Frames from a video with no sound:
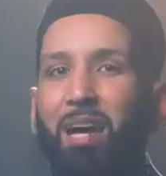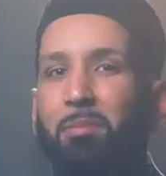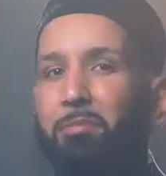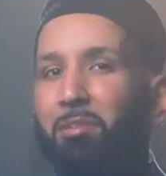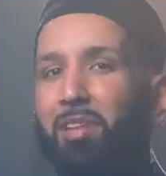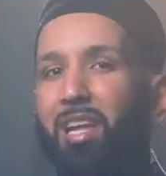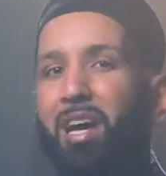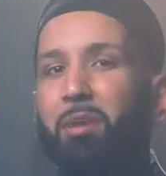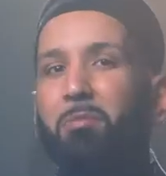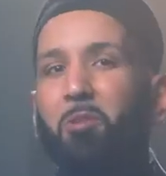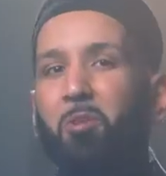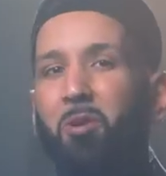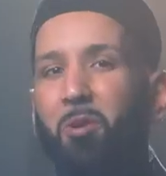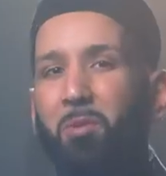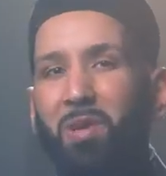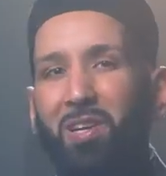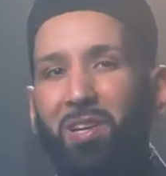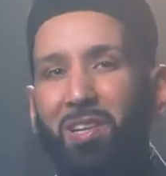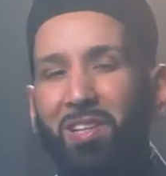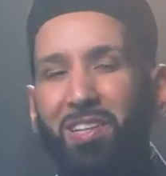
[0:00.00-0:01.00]
Abdullah ibn
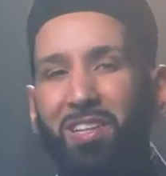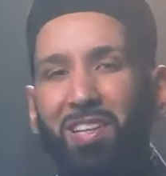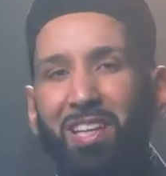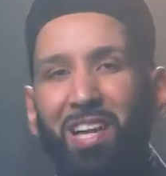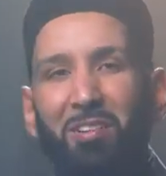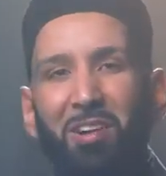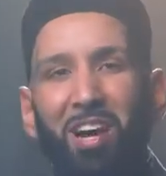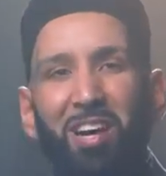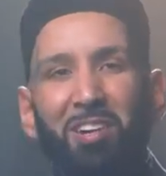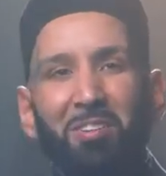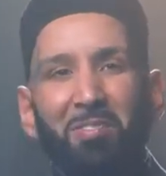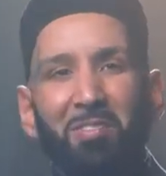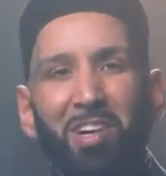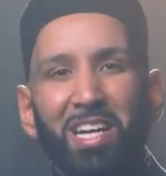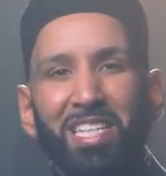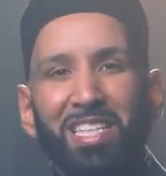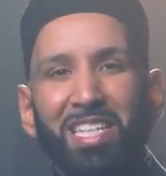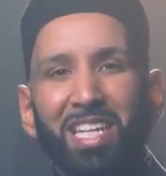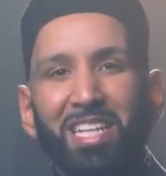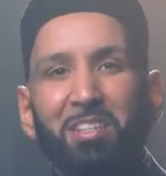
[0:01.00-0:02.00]
Umar radiallahu
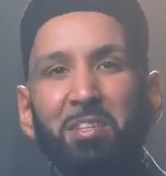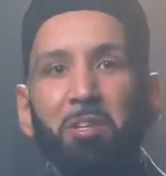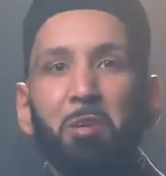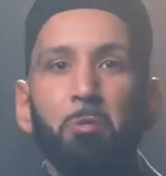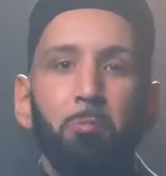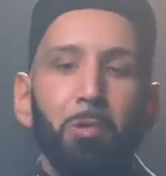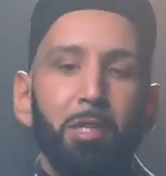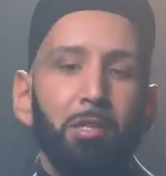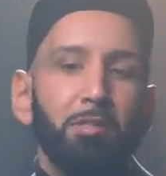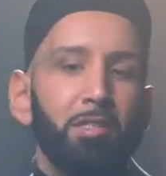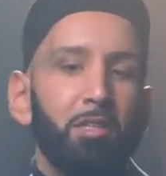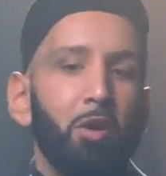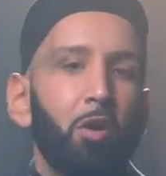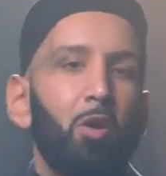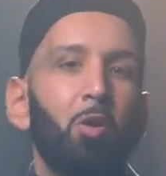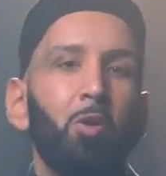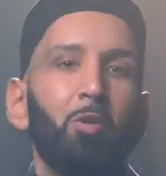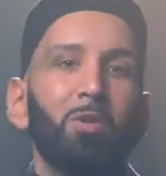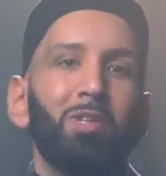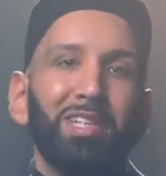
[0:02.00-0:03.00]
anhumah, he said, you know, we used to
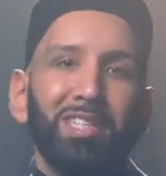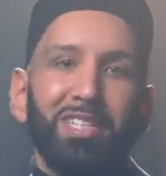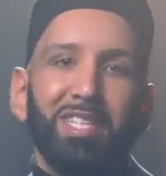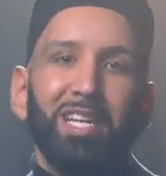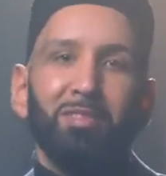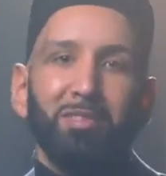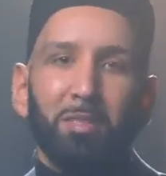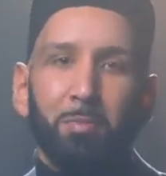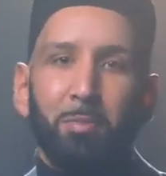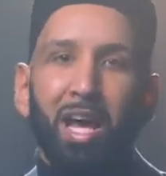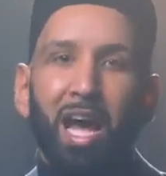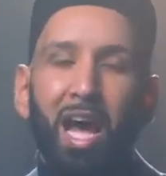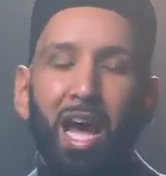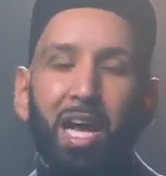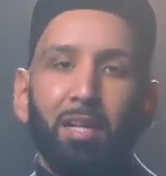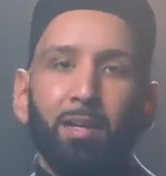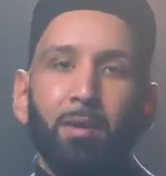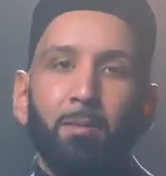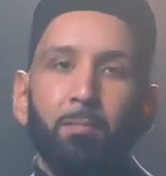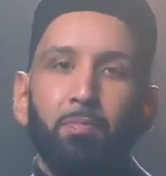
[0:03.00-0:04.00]
hold ourselves
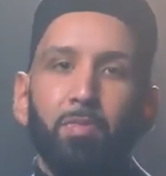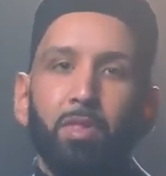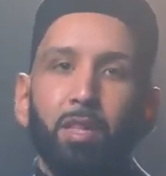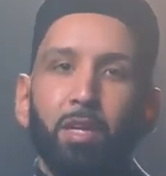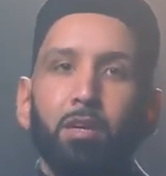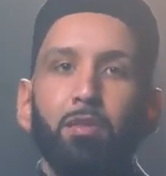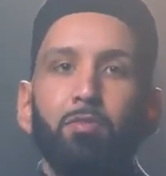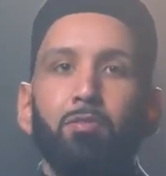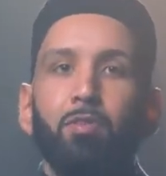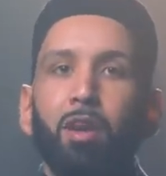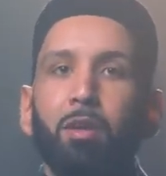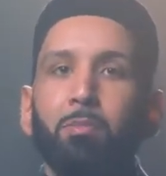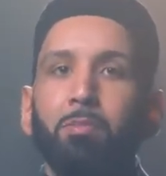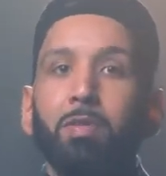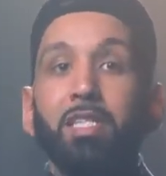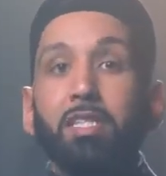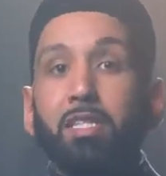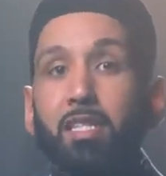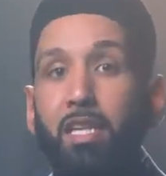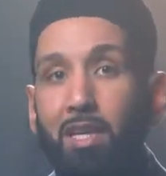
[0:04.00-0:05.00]
back
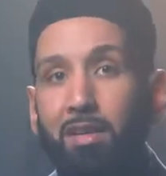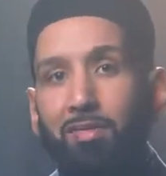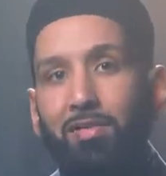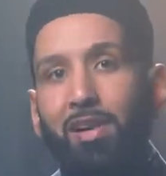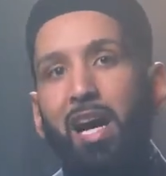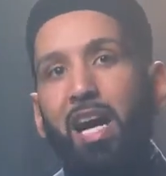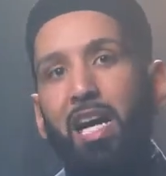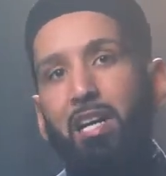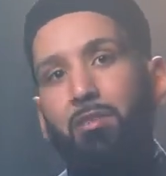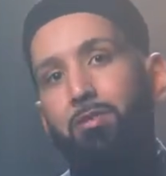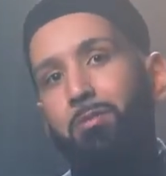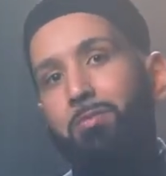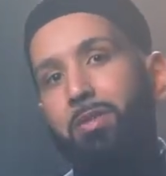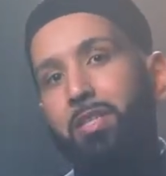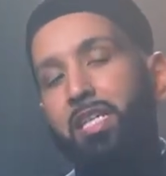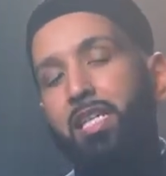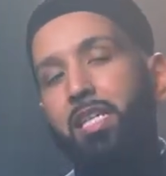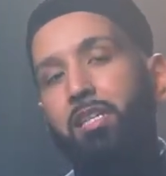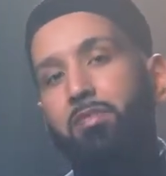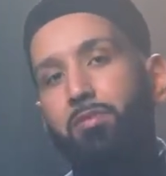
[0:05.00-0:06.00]
from istighfar, from
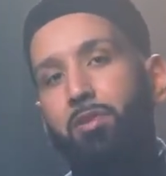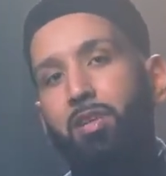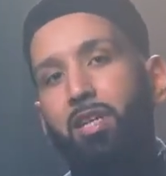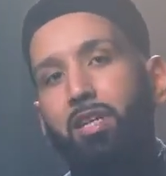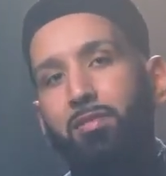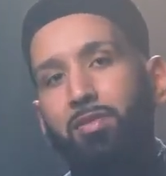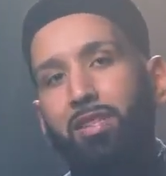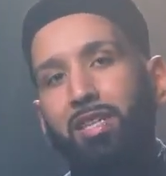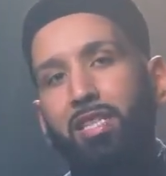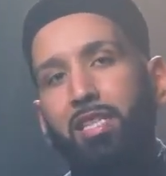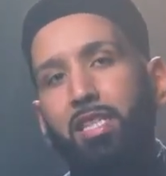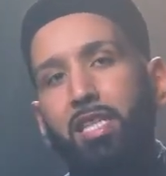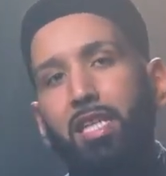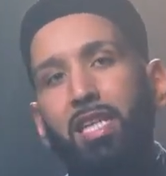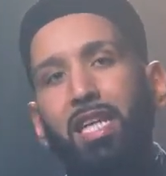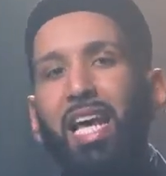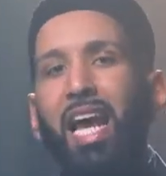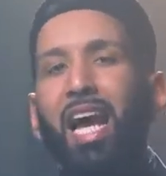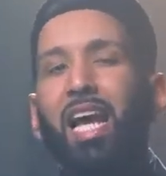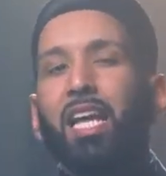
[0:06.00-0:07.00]
seeking forgiveness,
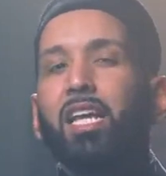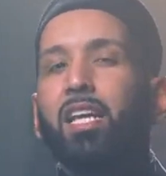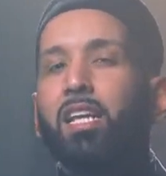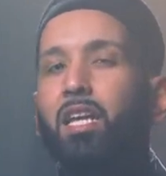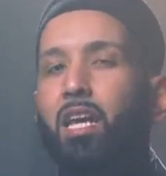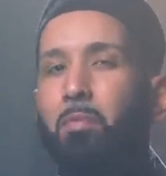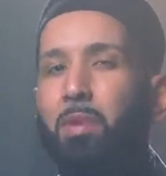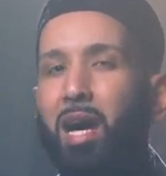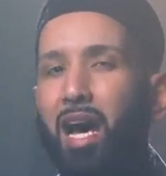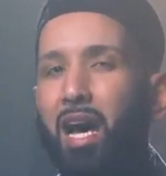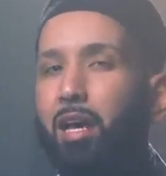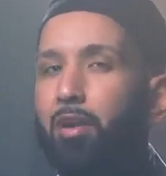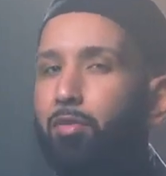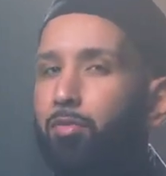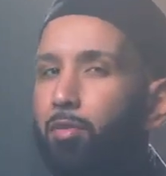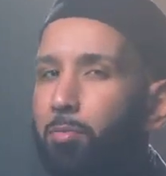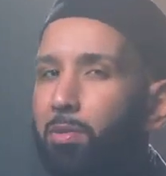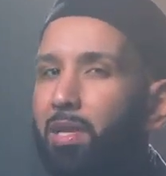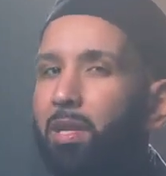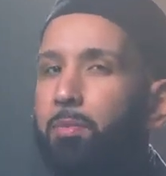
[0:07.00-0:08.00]
li ahli al-kaba'ir,
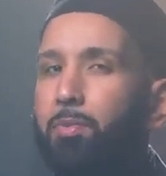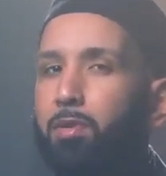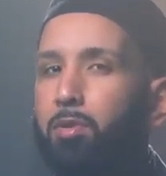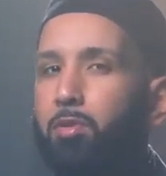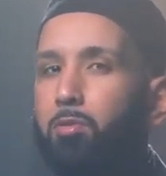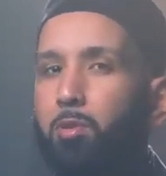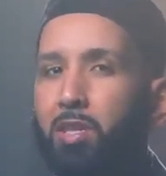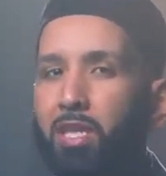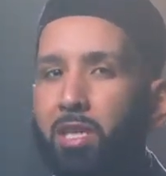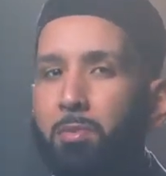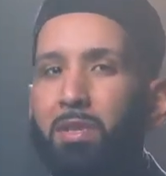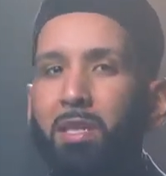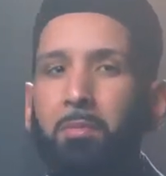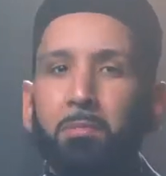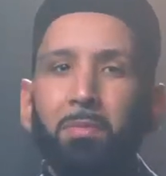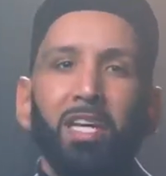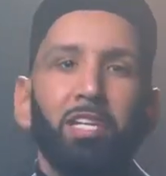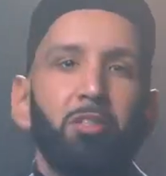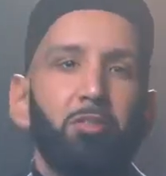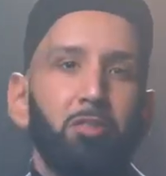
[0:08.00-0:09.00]
for people who would
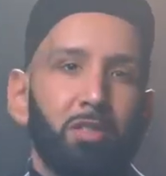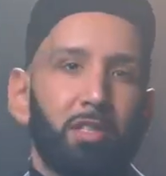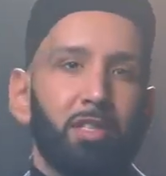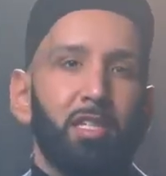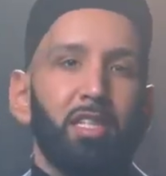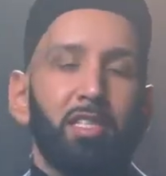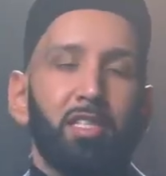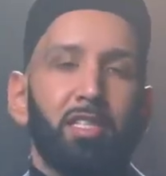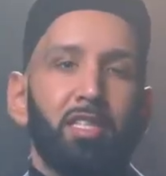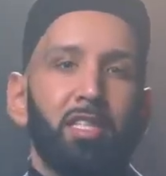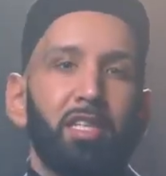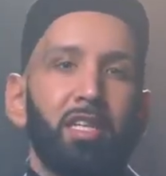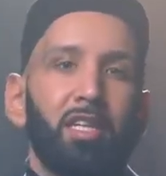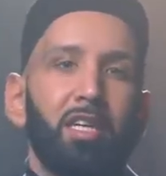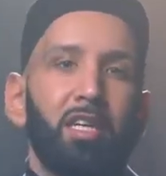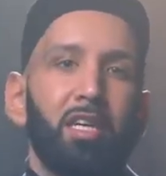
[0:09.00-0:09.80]
commit major sins.